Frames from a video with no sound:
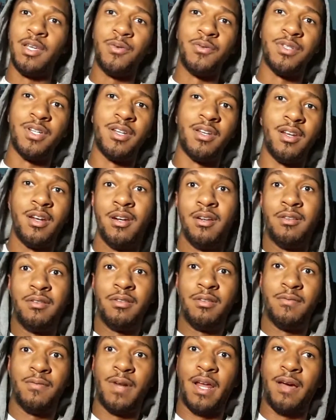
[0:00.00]
He was in there
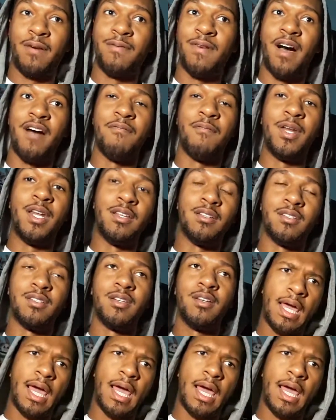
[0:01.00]
for like 5 minutes.